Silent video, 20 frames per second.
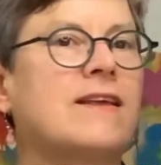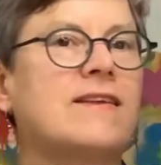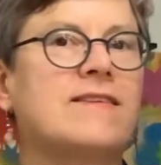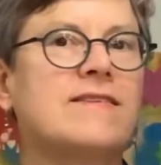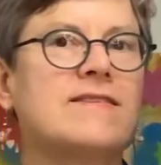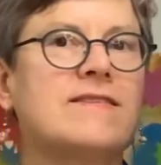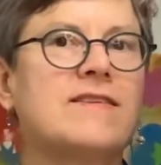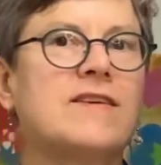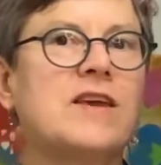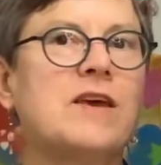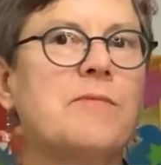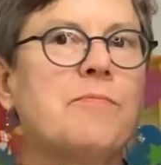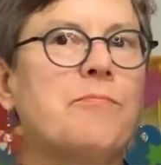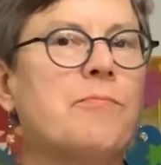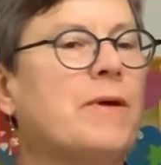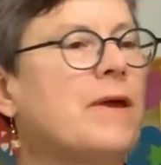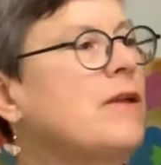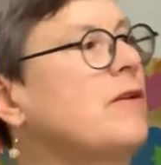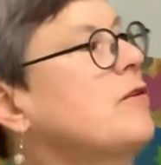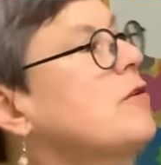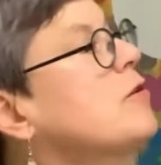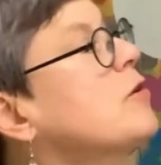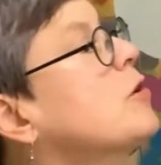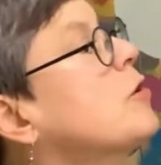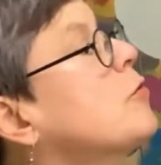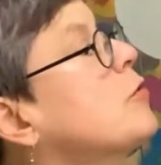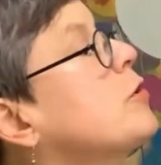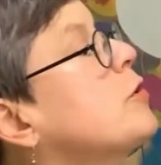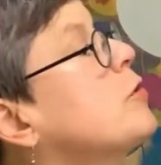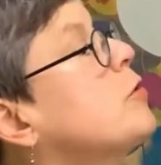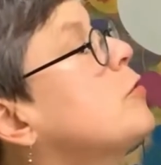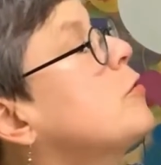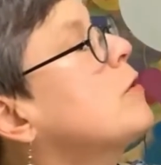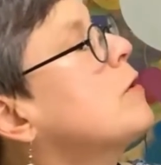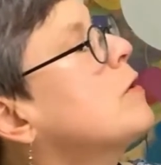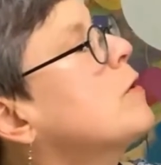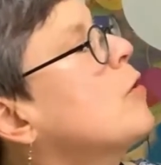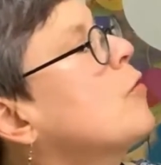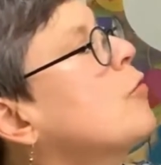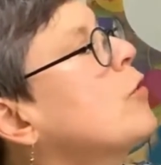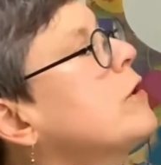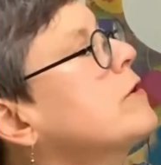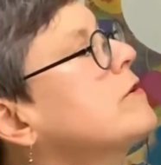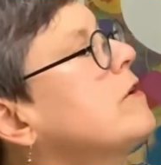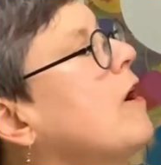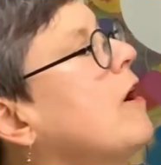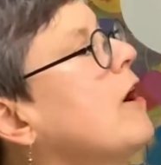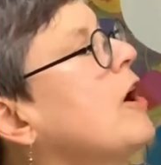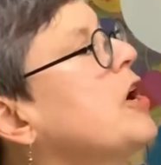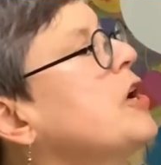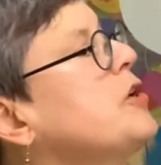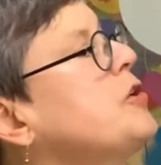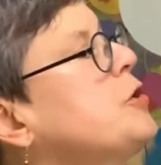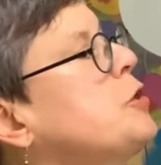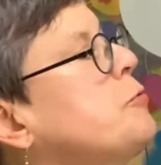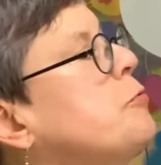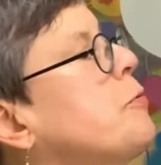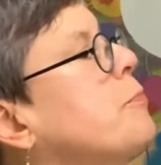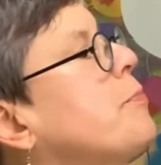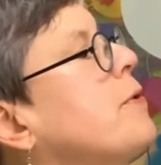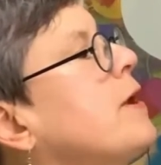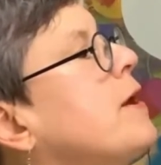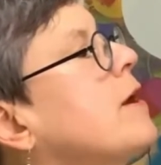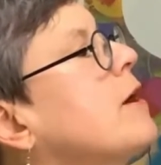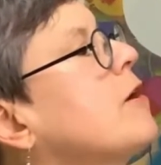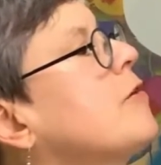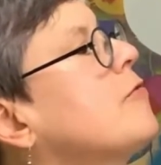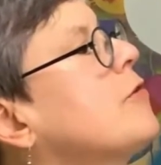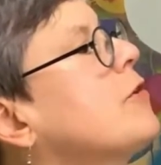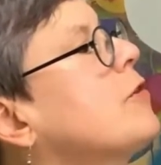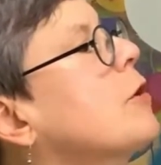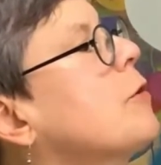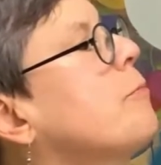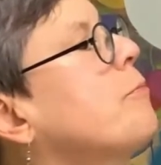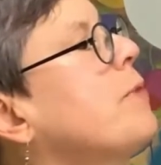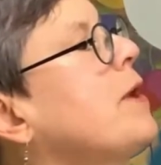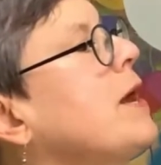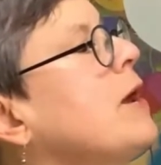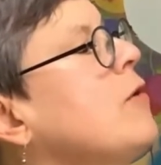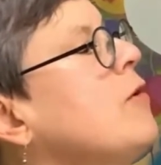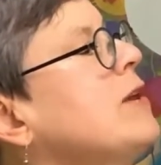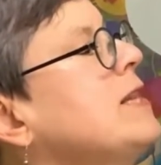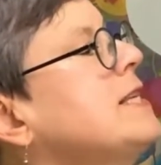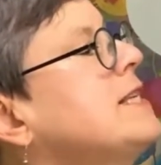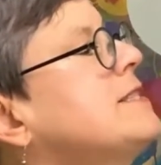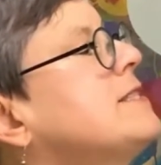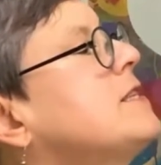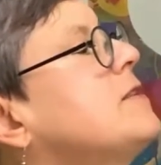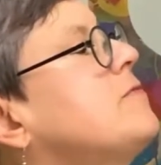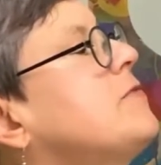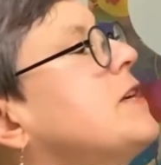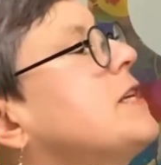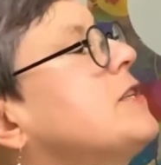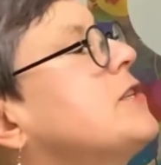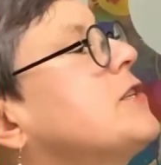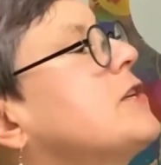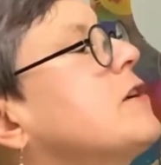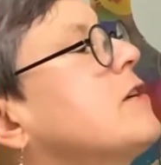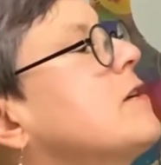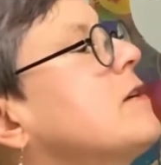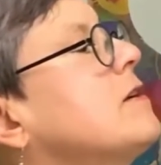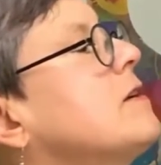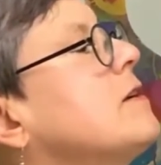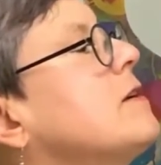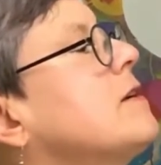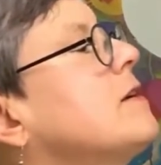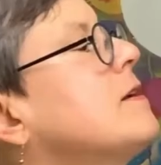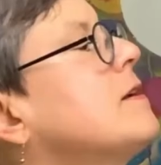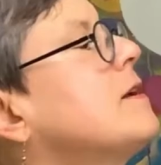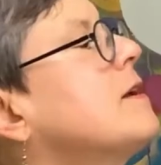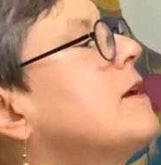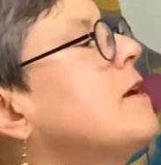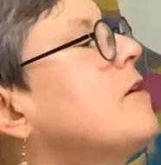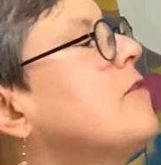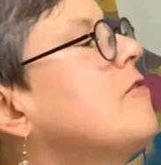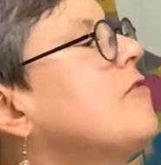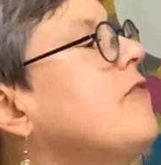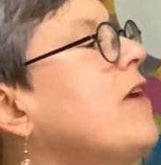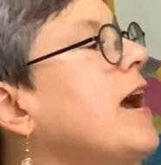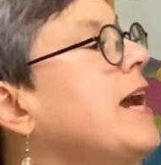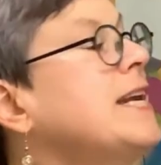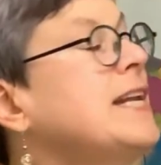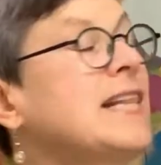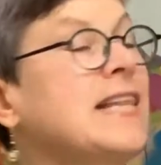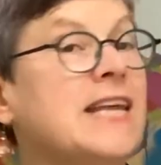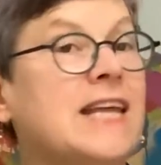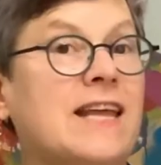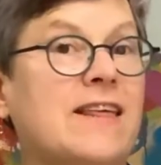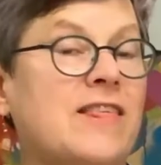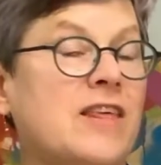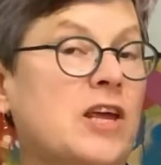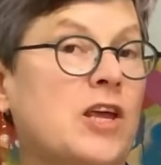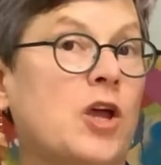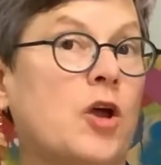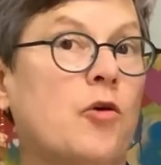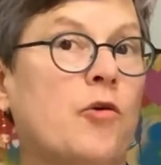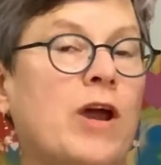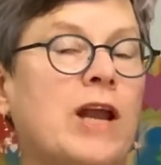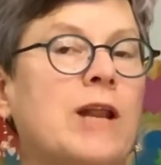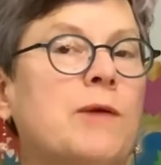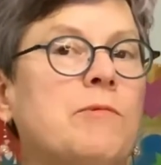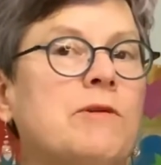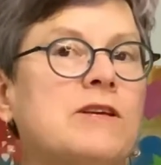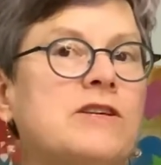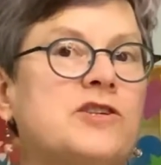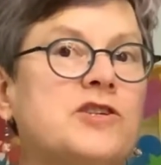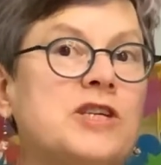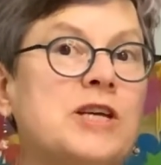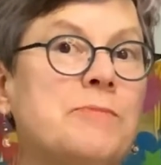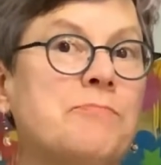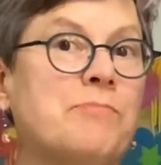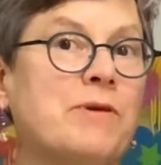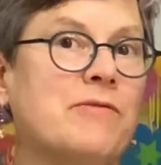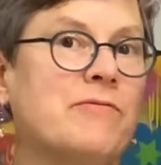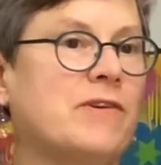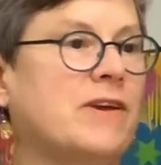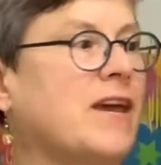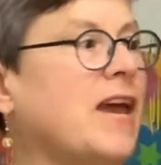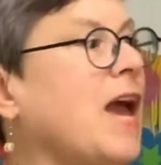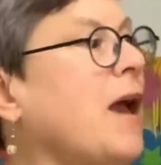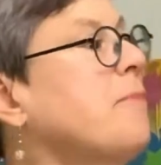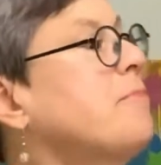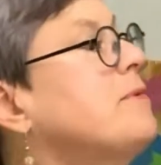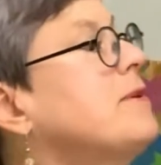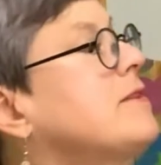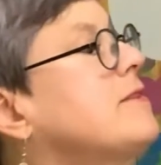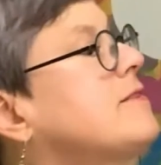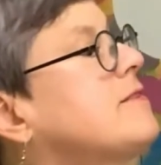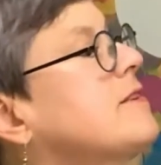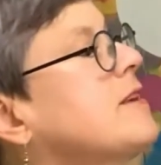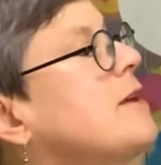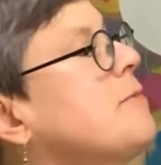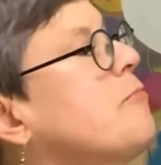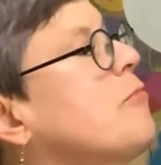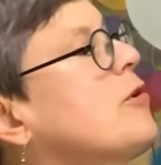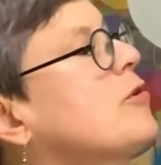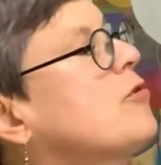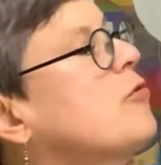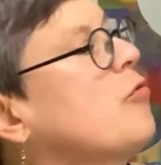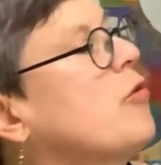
Skip and her crew worked hard to prepare for their perilous adventure. Finally, the incredible ship of Captain Skip was